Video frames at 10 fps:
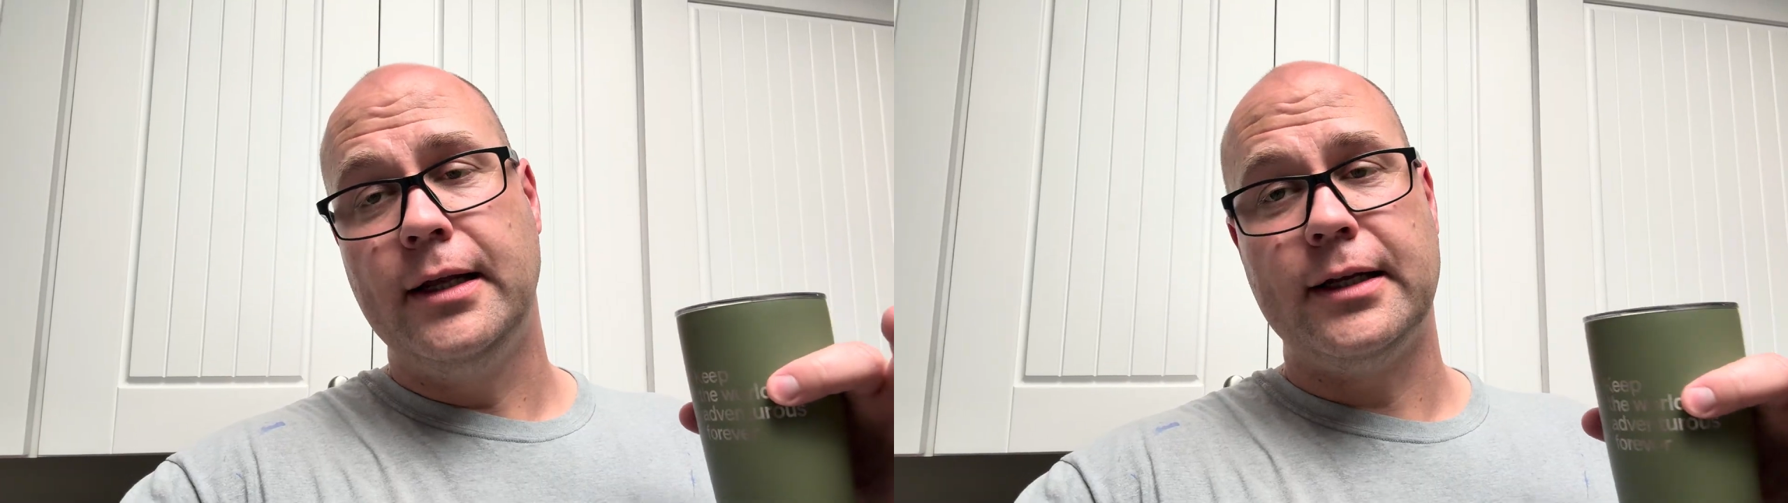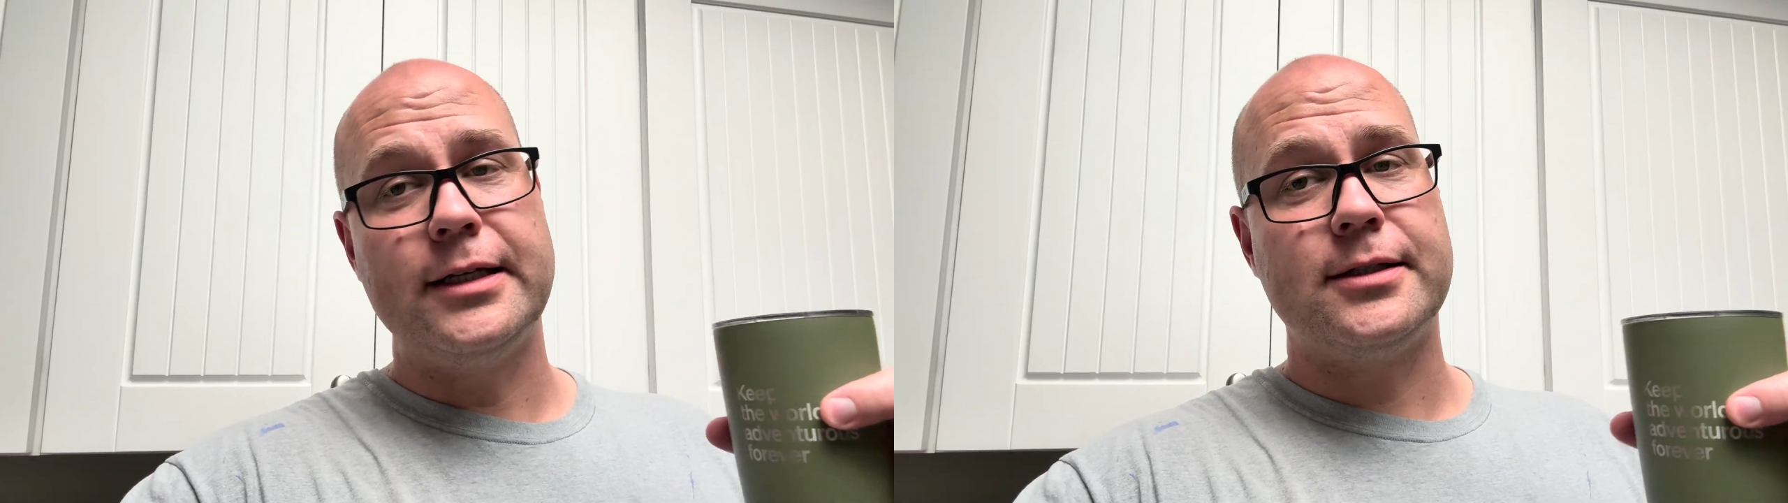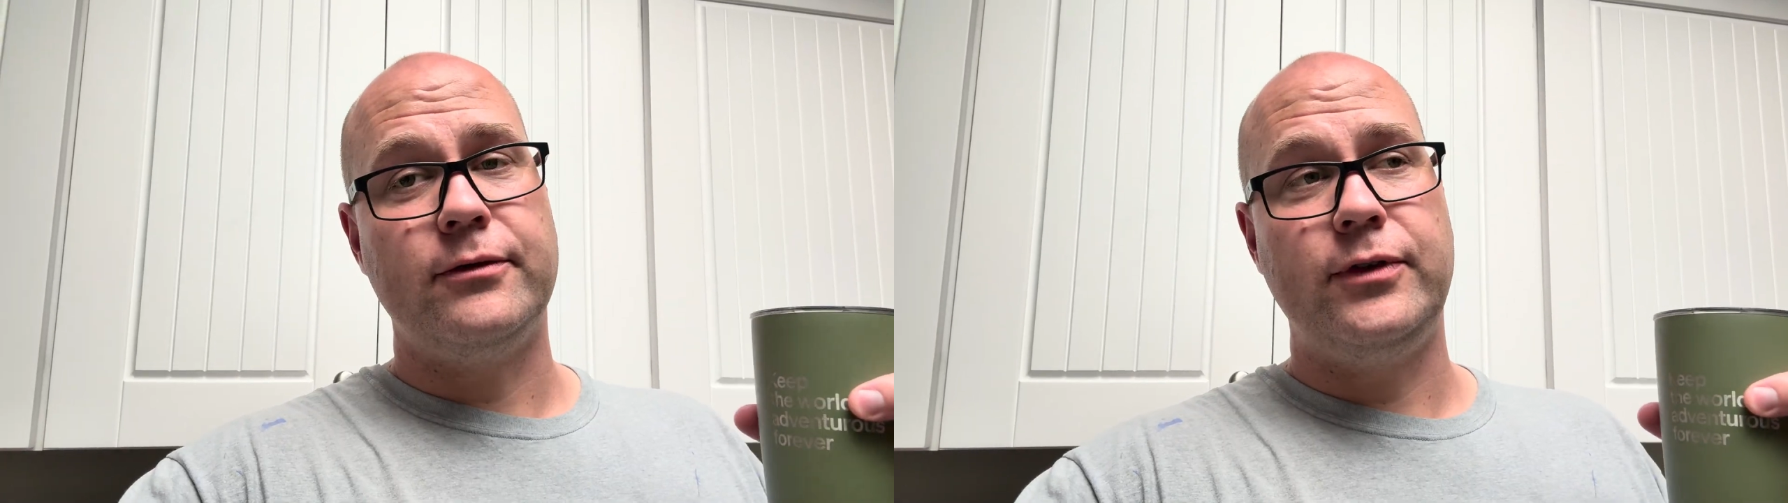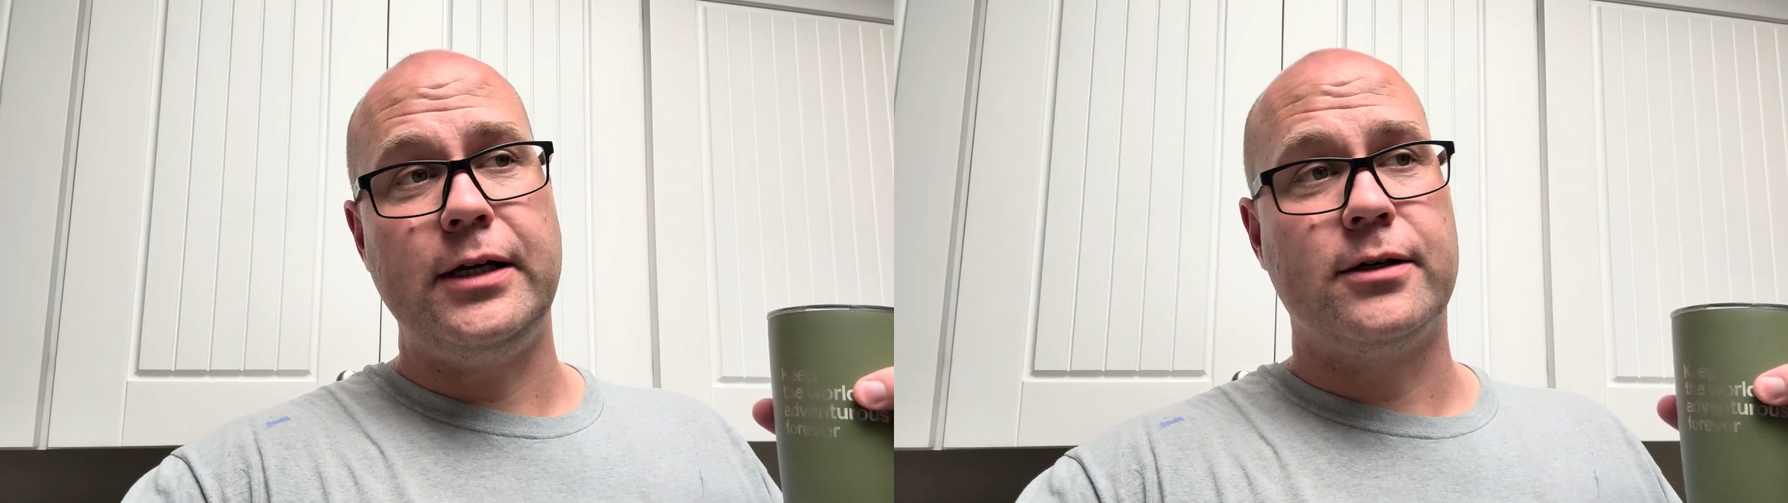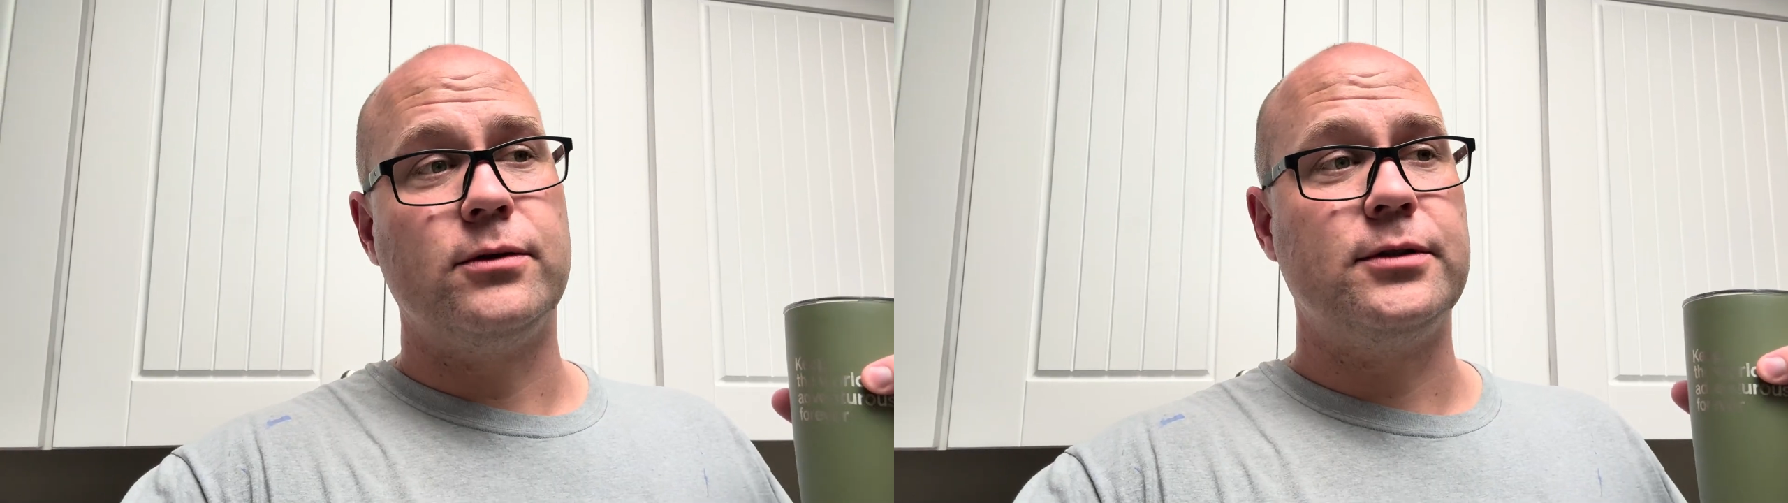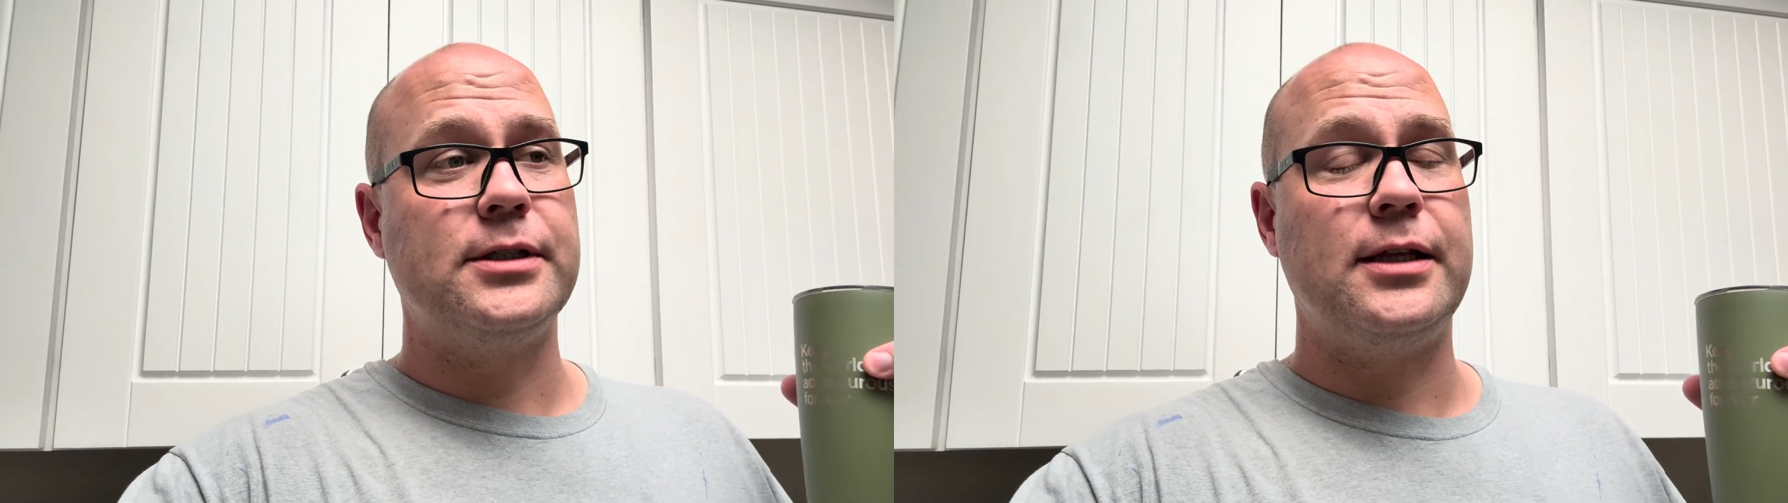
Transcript: list of vehicles